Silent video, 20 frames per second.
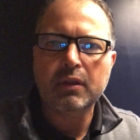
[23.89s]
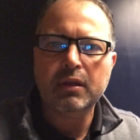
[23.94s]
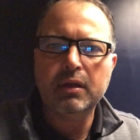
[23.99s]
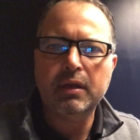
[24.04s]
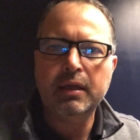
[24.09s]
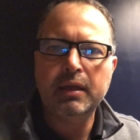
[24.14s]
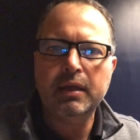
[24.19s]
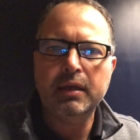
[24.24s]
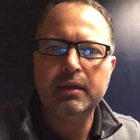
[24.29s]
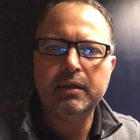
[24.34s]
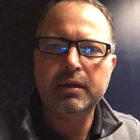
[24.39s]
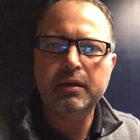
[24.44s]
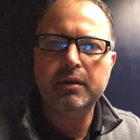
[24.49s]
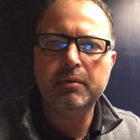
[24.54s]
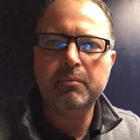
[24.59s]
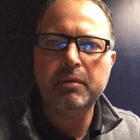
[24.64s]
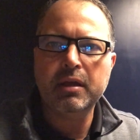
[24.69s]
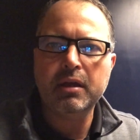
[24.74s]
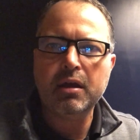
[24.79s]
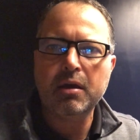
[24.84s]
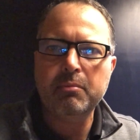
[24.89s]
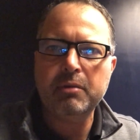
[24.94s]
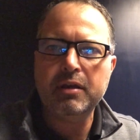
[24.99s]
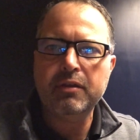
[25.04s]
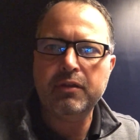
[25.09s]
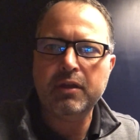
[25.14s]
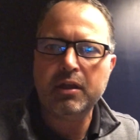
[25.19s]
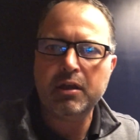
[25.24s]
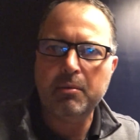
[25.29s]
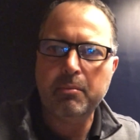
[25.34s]
And it got me
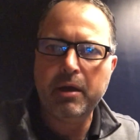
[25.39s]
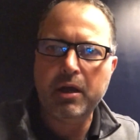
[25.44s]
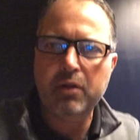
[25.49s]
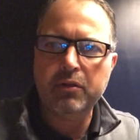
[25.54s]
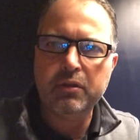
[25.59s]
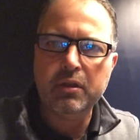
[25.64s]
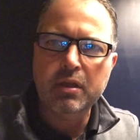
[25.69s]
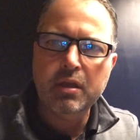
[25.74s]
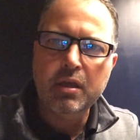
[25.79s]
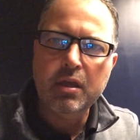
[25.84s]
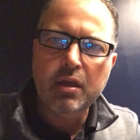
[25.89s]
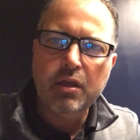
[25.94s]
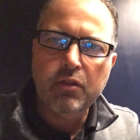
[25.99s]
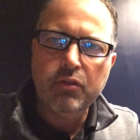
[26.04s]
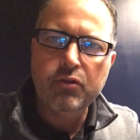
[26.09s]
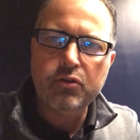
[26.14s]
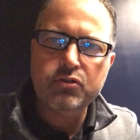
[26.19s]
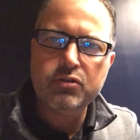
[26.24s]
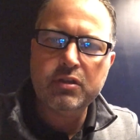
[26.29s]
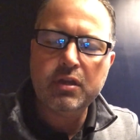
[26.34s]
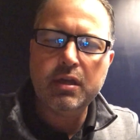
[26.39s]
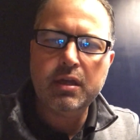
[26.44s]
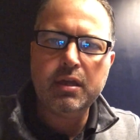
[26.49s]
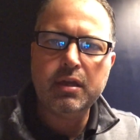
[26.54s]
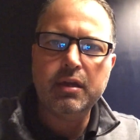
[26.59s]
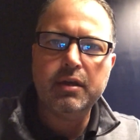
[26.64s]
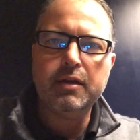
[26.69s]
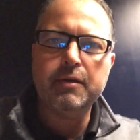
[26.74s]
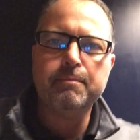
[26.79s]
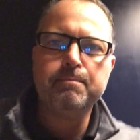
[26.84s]
thinking about, there's
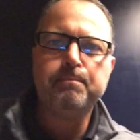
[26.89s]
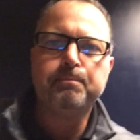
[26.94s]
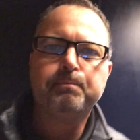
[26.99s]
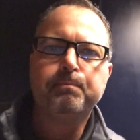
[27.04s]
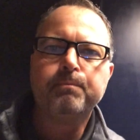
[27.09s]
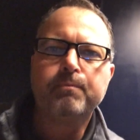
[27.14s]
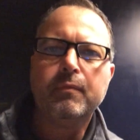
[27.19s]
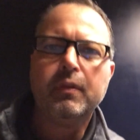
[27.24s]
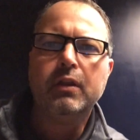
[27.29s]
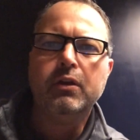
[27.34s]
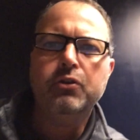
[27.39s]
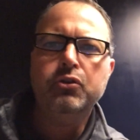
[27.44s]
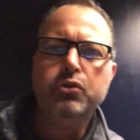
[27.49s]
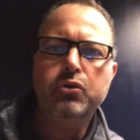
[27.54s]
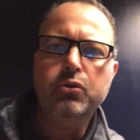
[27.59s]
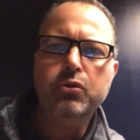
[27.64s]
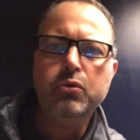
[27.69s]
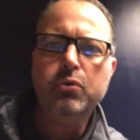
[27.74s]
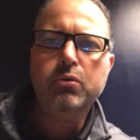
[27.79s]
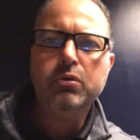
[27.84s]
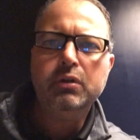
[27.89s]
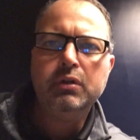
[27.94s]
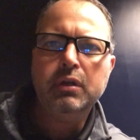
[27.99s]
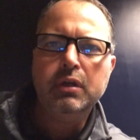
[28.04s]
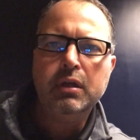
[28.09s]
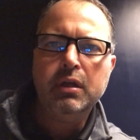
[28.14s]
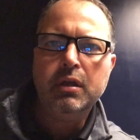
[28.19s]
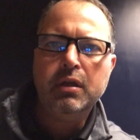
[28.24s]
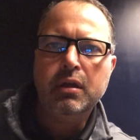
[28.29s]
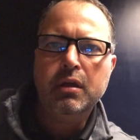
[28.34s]
a new
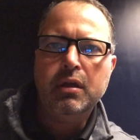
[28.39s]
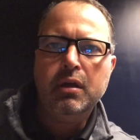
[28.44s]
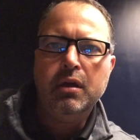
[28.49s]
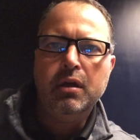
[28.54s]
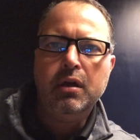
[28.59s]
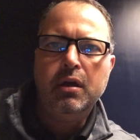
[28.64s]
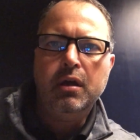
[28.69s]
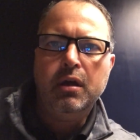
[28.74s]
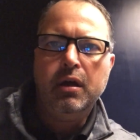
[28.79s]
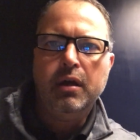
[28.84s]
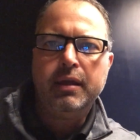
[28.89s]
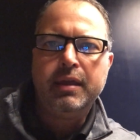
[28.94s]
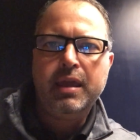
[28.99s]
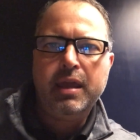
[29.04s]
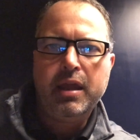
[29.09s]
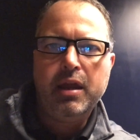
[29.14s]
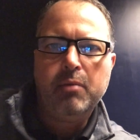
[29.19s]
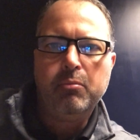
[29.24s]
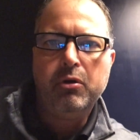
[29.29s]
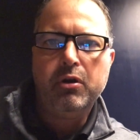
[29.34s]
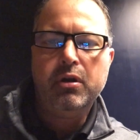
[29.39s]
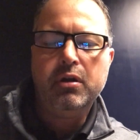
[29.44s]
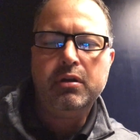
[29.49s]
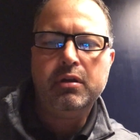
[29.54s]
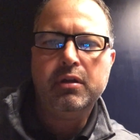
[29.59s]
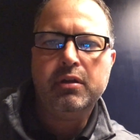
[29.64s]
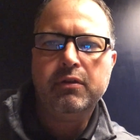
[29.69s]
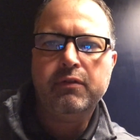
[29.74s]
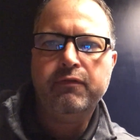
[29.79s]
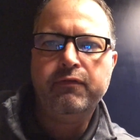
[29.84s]
camera,
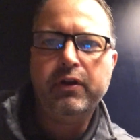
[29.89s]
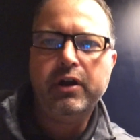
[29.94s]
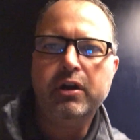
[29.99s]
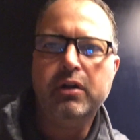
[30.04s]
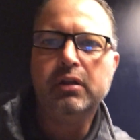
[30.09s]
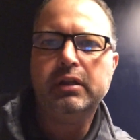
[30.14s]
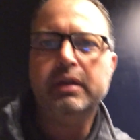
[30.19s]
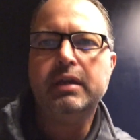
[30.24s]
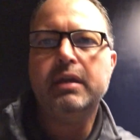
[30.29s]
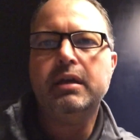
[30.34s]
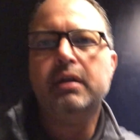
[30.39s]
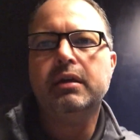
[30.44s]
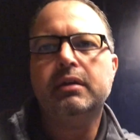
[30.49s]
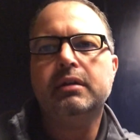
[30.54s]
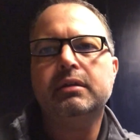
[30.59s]
fairly,